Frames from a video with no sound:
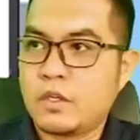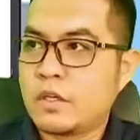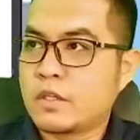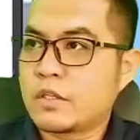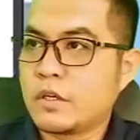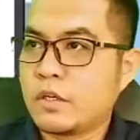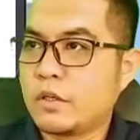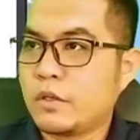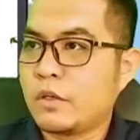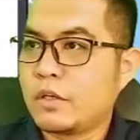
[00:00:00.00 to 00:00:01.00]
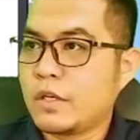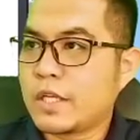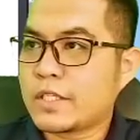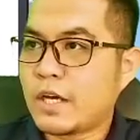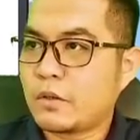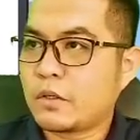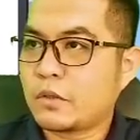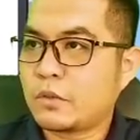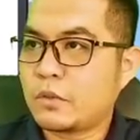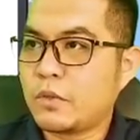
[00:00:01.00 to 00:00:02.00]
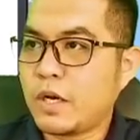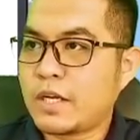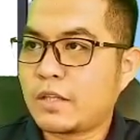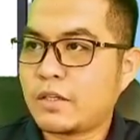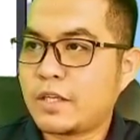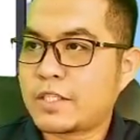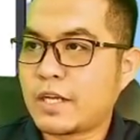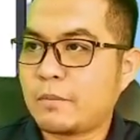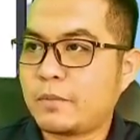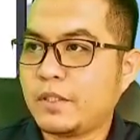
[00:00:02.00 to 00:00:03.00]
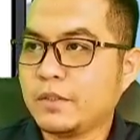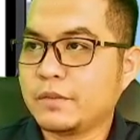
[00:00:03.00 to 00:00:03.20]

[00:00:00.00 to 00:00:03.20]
So let's now go to another example.